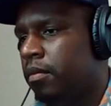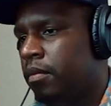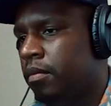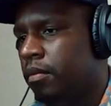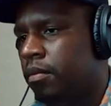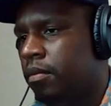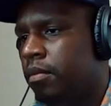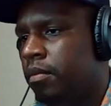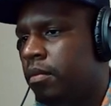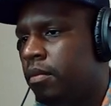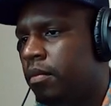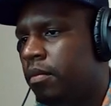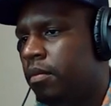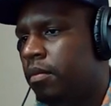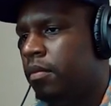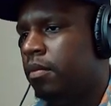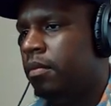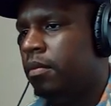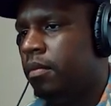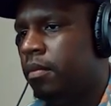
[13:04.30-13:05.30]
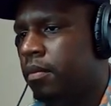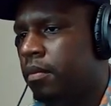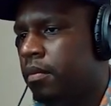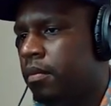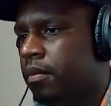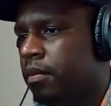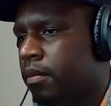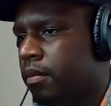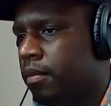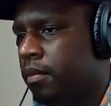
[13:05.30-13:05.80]

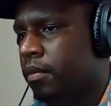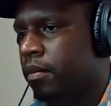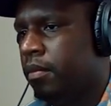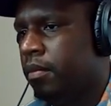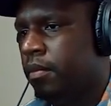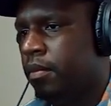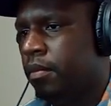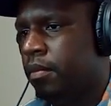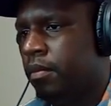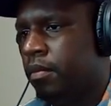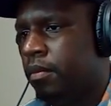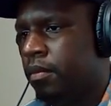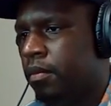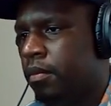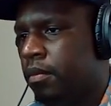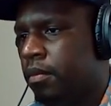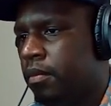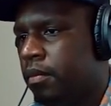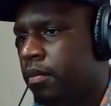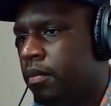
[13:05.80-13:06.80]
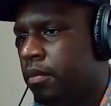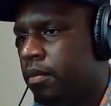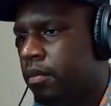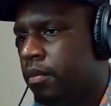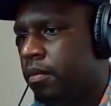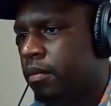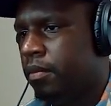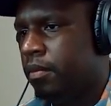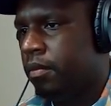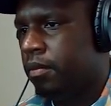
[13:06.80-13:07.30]

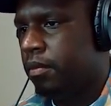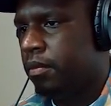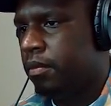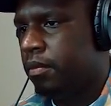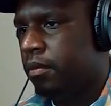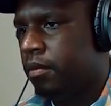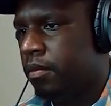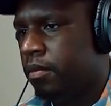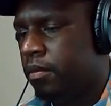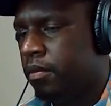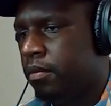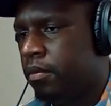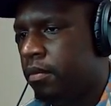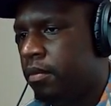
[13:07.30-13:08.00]
No words are spoken by the person on screen.